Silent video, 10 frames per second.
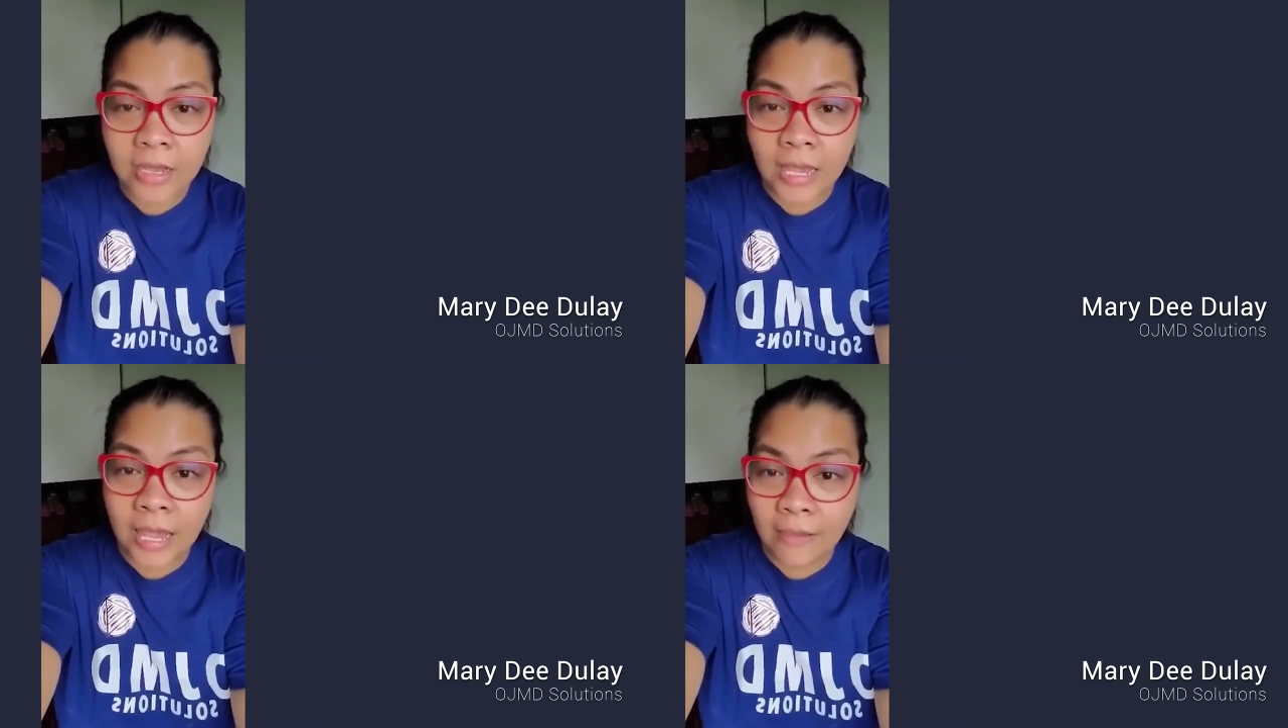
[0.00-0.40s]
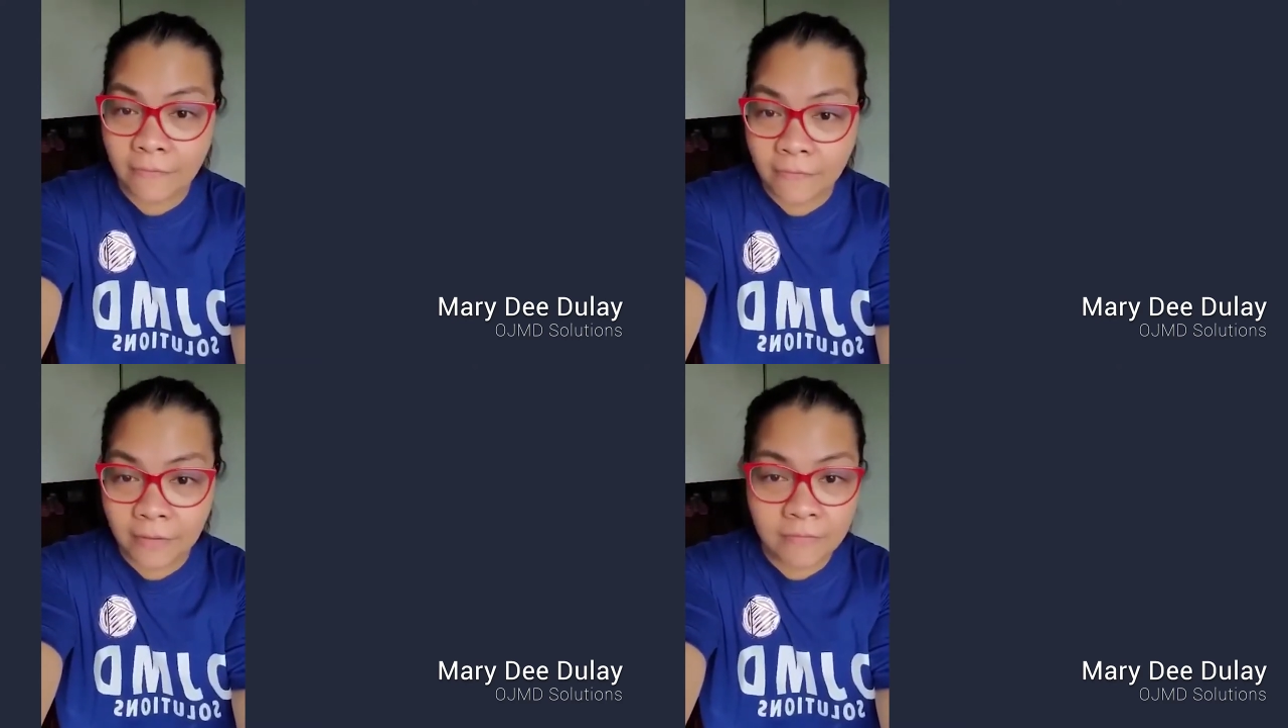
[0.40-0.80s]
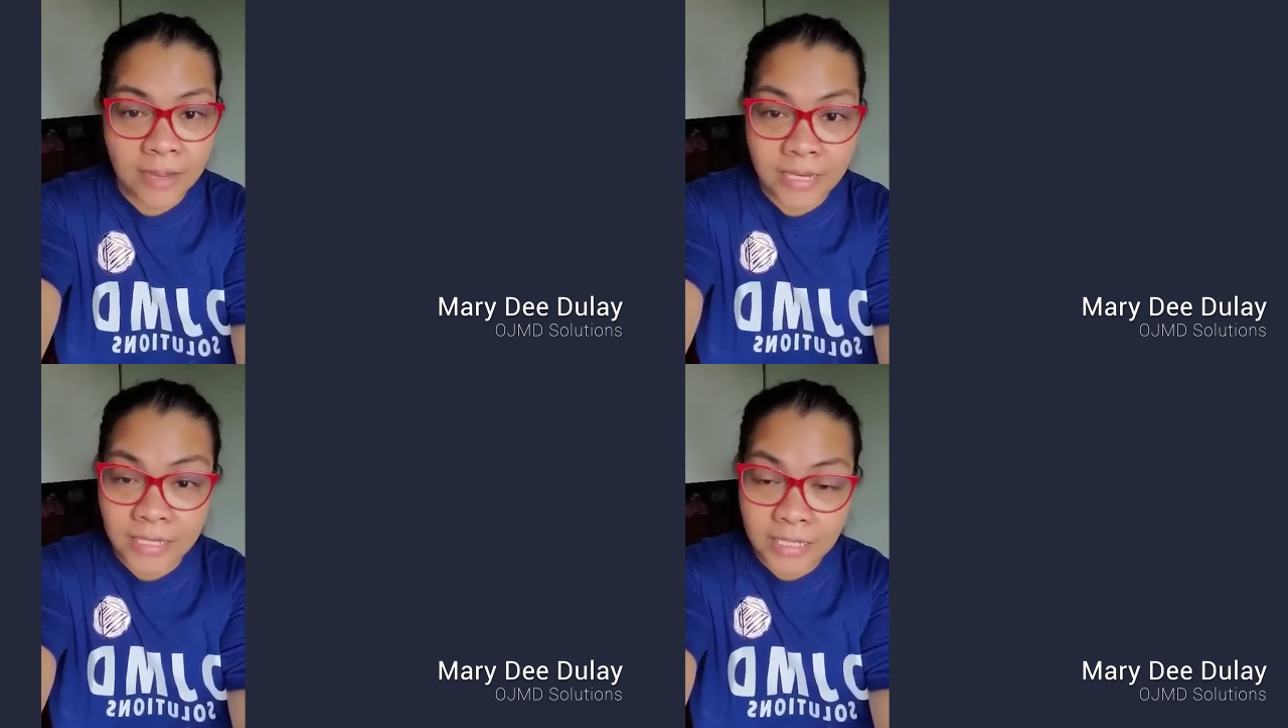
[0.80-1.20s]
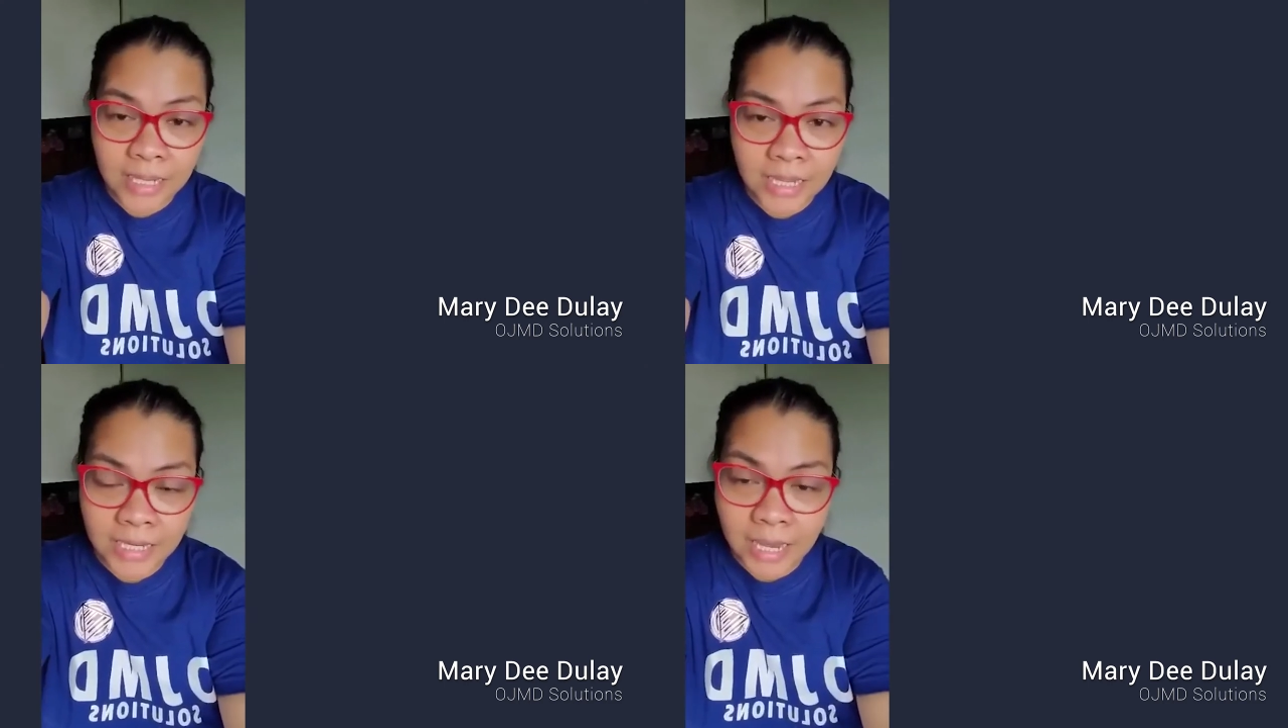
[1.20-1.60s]
if I need
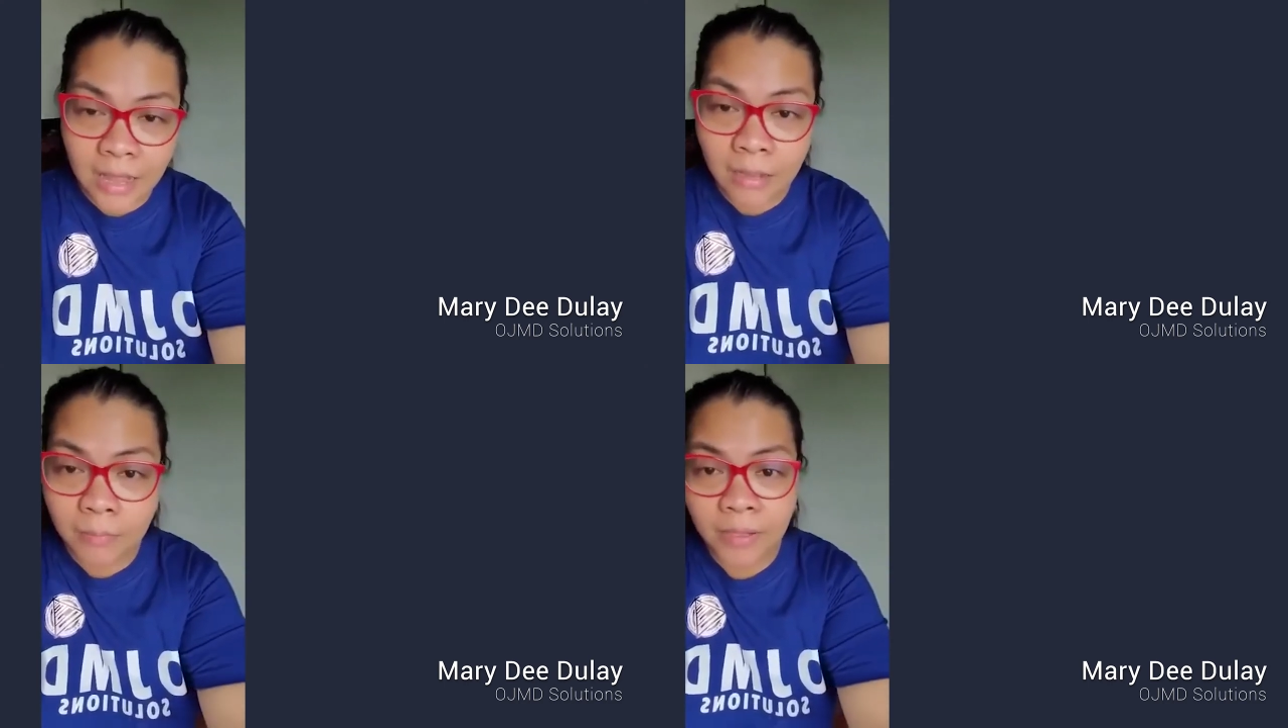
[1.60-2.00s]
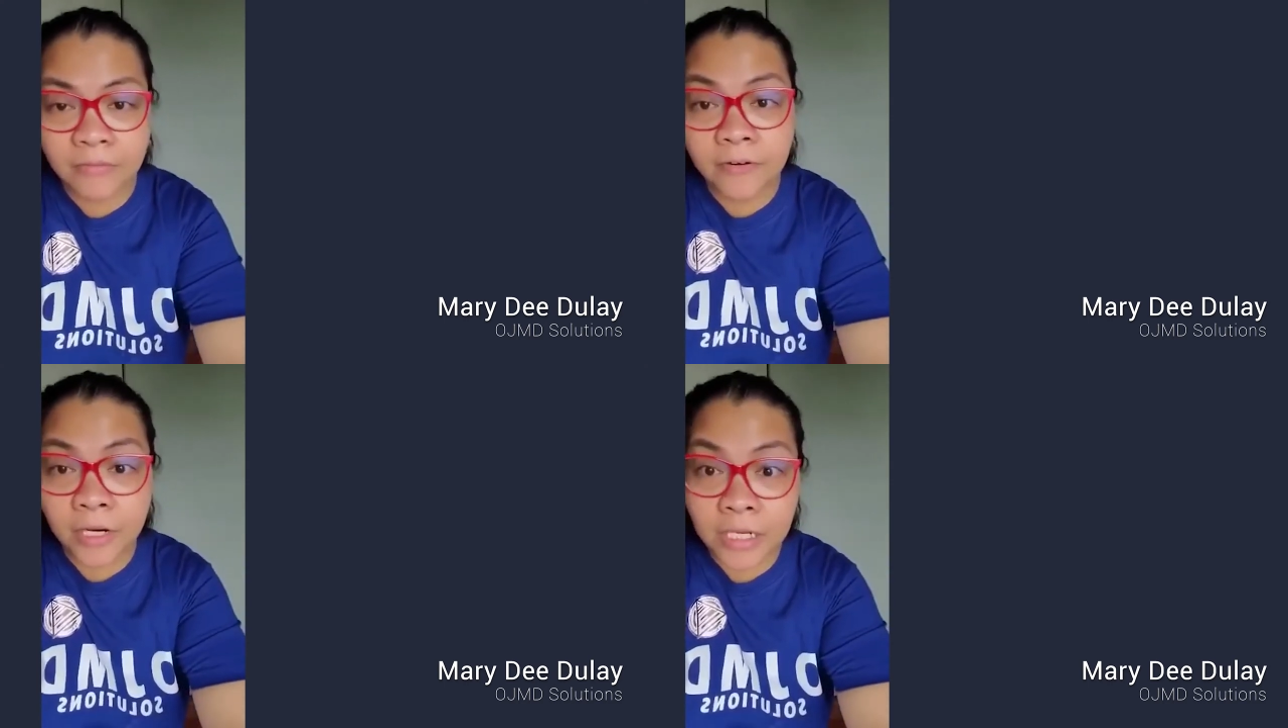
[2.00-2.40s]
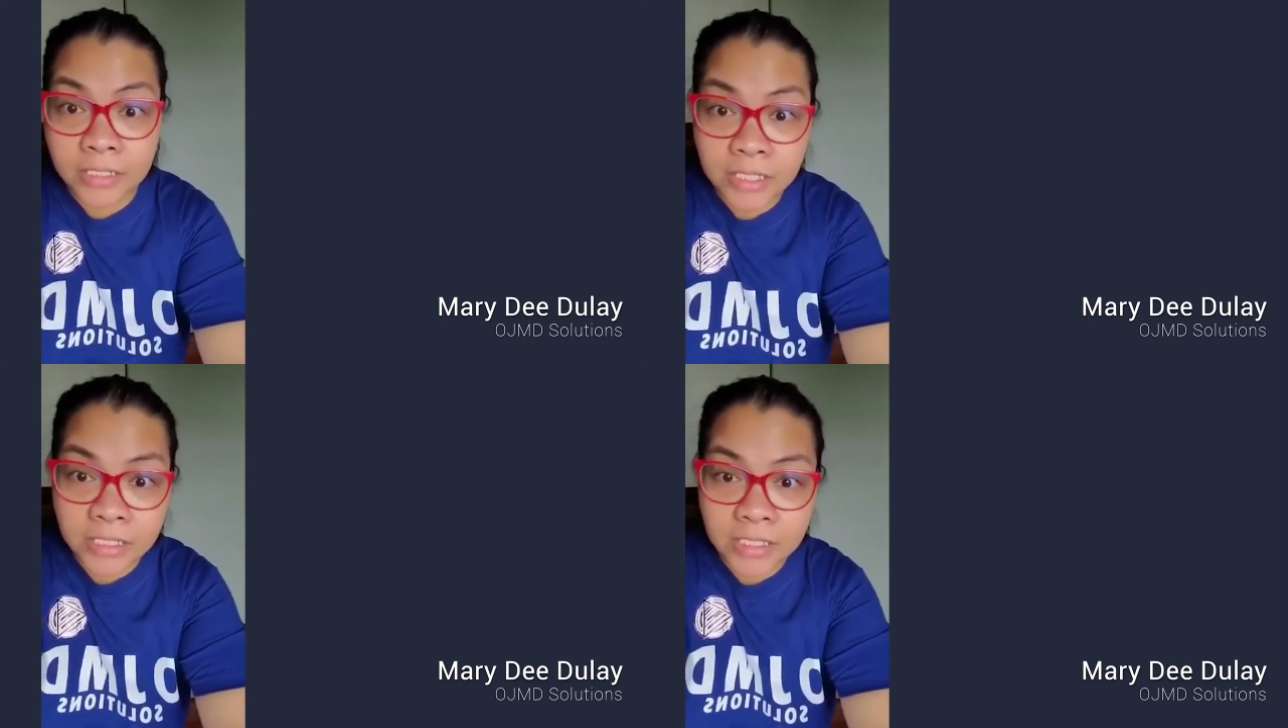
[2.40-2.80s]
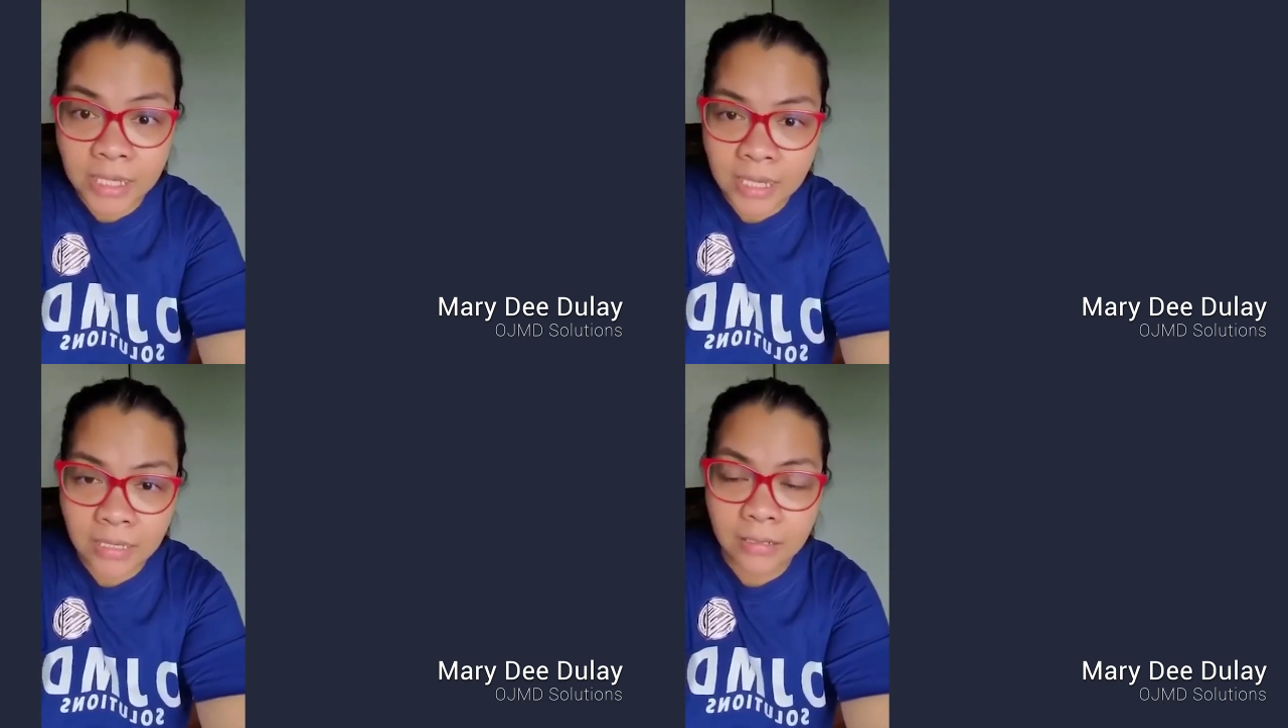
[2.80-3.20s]
any help and for adjusting